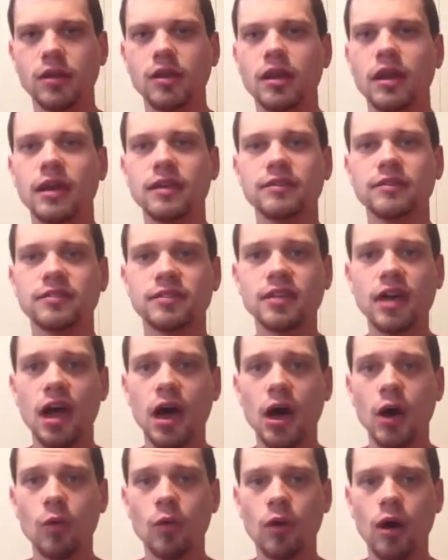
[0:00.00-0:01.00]
And
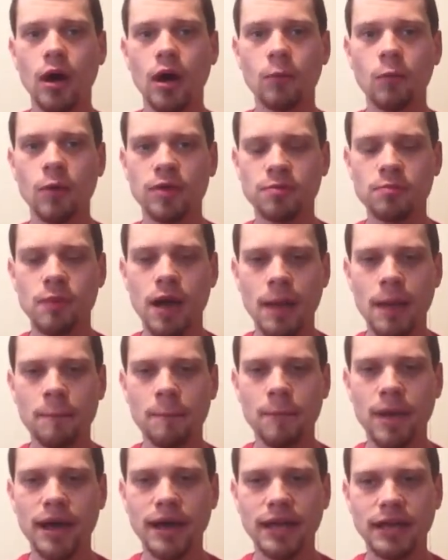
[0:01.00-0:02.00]
so, with my
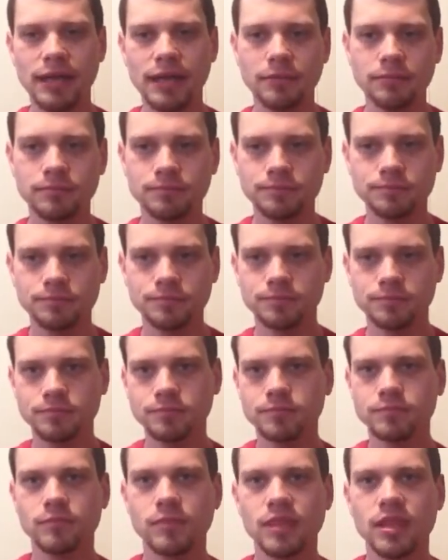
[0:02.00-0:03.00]
money,
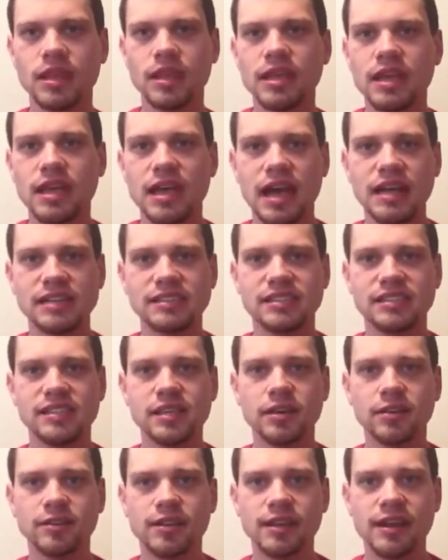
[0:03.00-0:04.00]
I
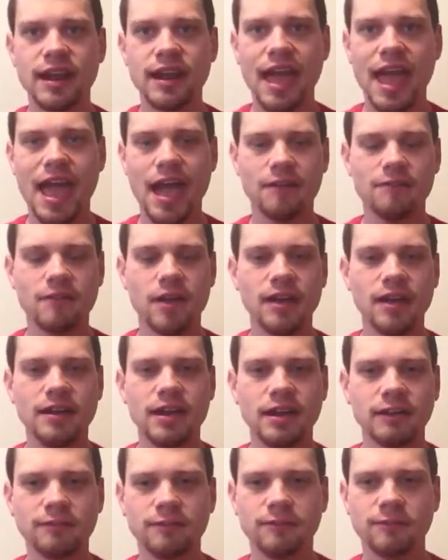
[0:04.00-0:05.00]
still didn't have
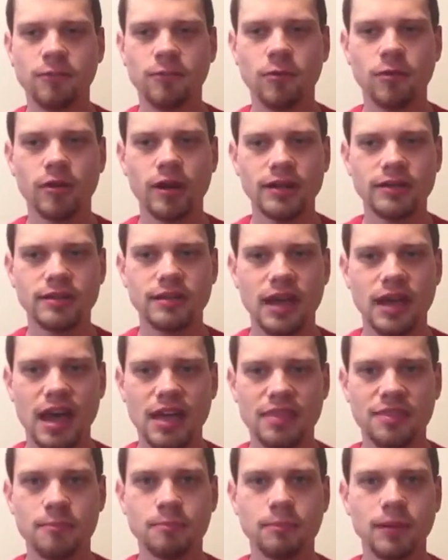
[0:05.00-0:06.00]
enough for it. I
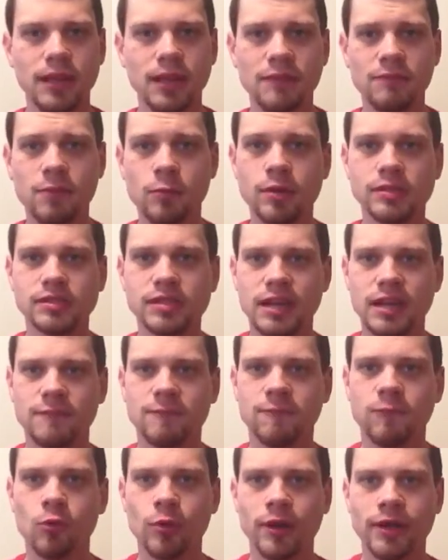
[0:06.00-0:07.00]
believe it was like
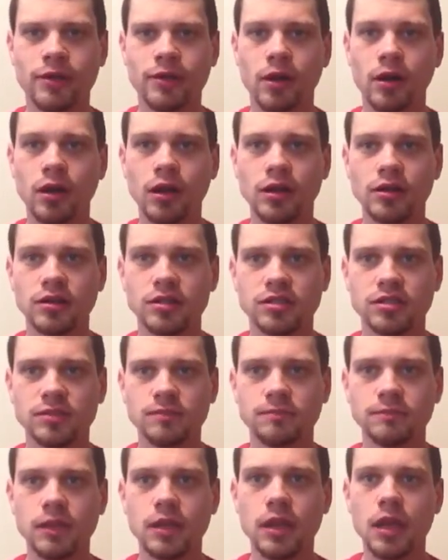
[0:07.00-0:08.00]
$40.
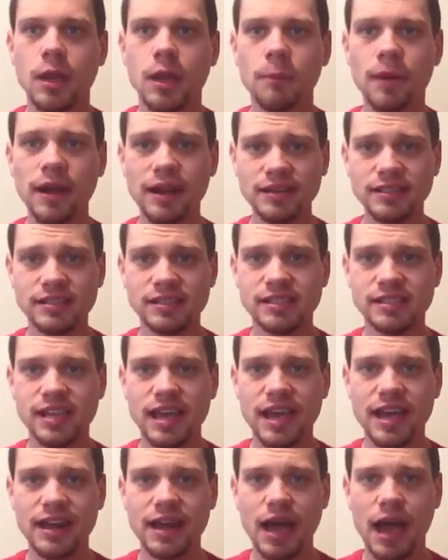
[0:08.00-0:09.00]
But
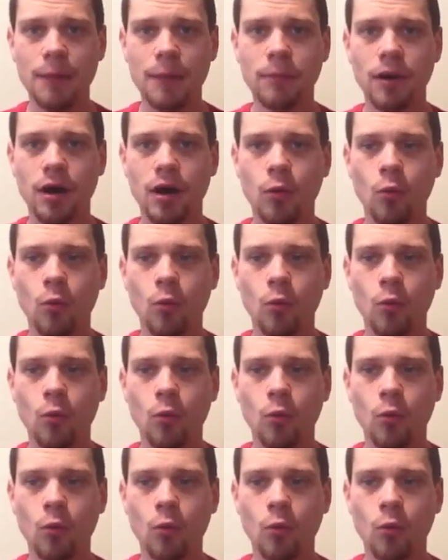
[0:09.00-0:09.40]
instead, I bought